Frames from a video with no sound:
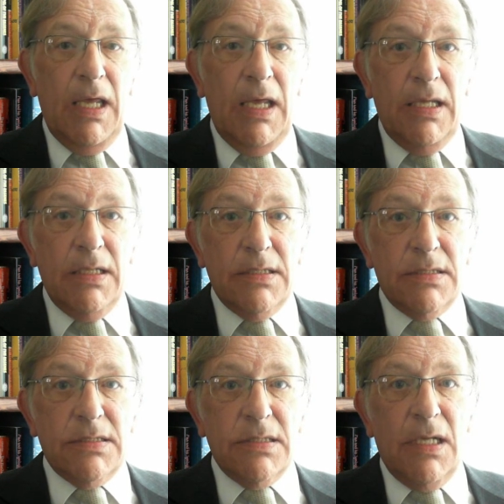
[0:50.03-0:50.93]

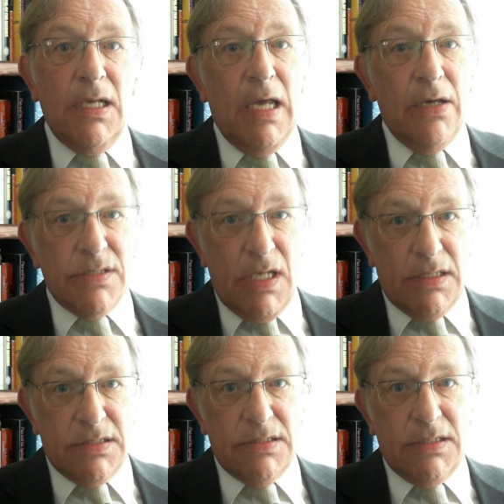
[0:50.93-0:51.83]
It allows
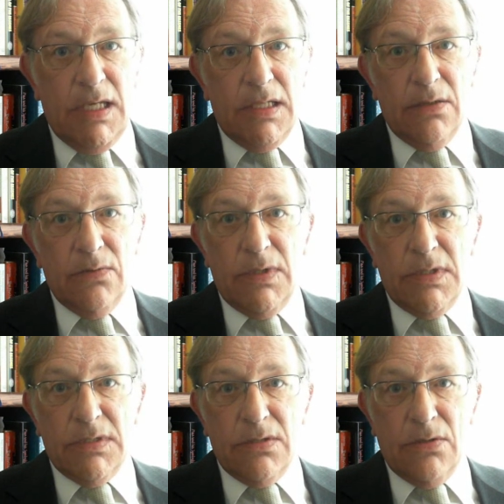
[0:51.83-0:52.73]
us to get on with
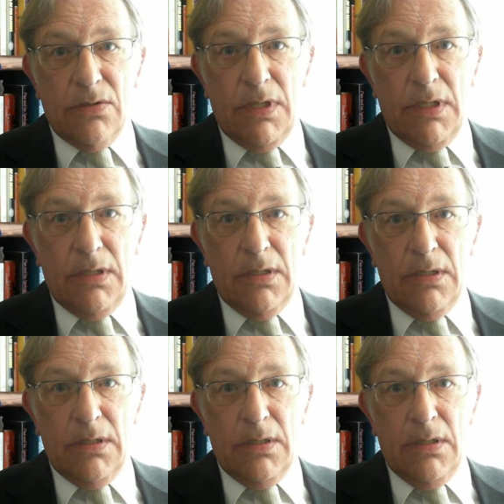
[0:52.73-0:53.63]
the story,
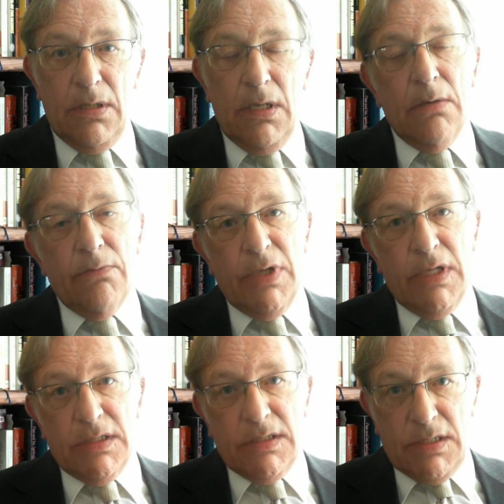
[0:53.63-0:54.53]
but
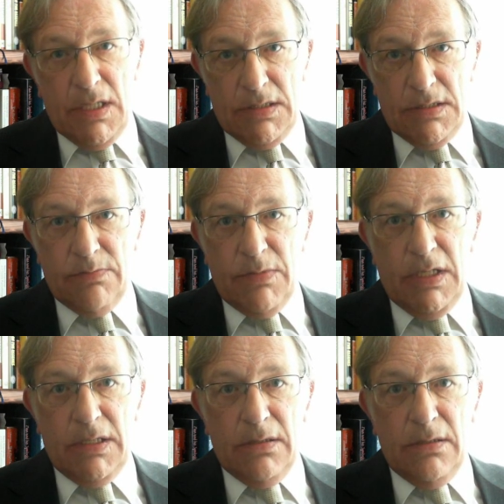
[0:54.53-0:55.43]
it does
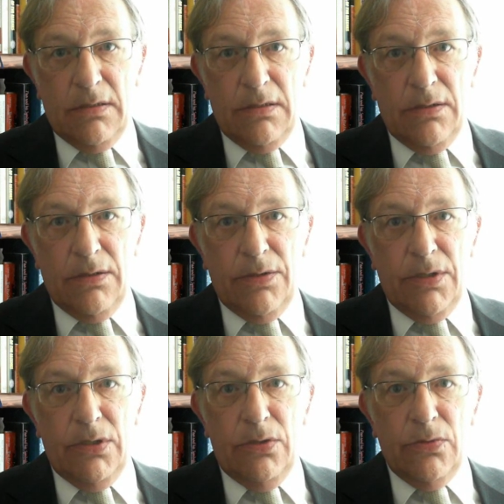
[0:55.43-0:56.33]
mean
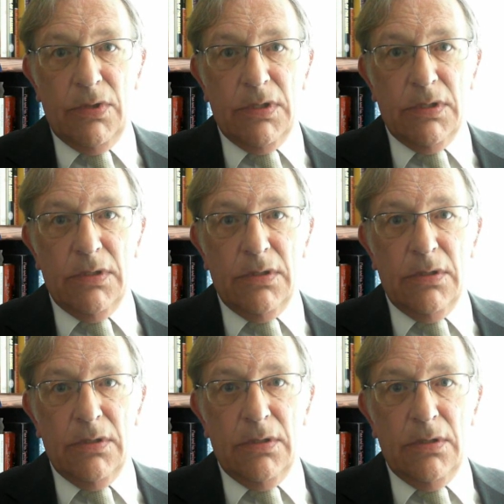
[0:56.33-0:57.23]
that you can
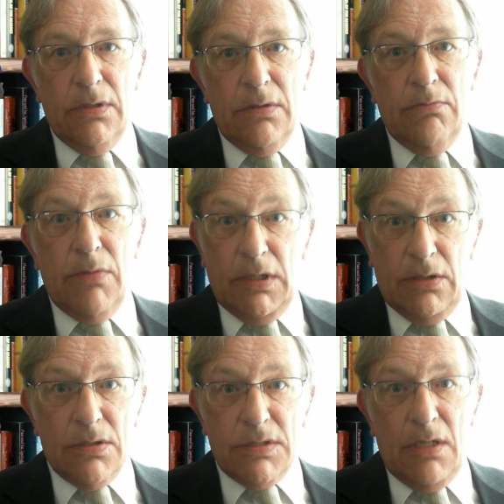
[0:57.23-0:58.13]
make
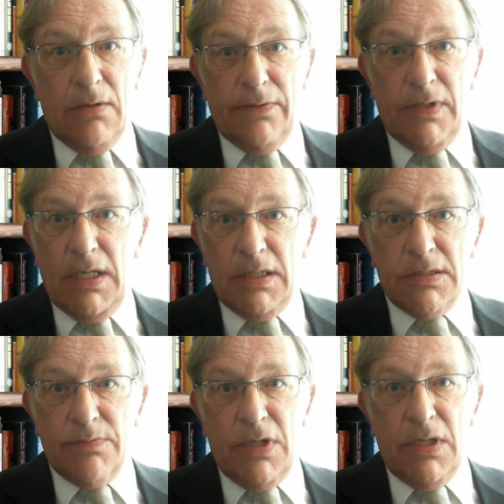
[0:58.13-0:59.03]
yourself an
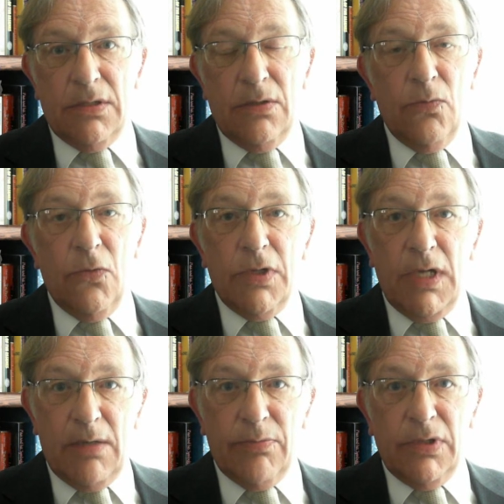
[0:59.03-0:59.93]
expert on what
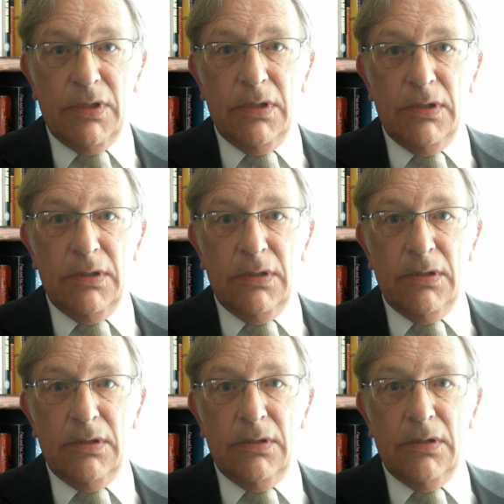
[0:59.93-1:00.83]
happened
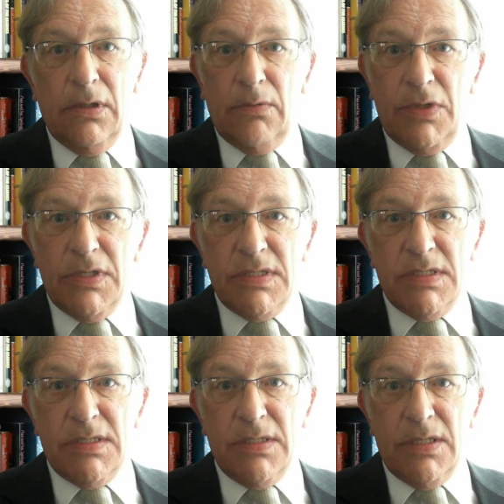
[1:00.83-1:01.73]
to the
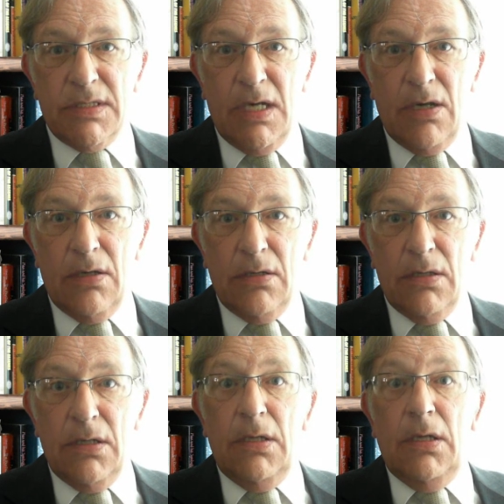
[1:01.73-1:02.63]
Princess in the Tower,
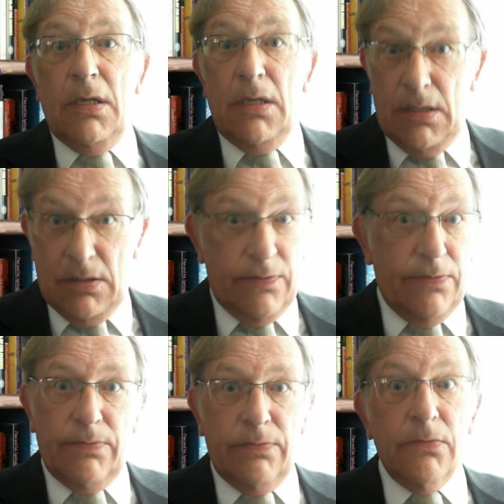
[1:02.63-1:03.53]

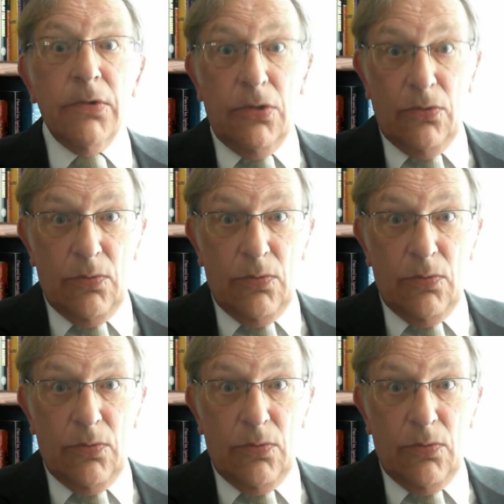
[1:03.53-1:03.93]
if you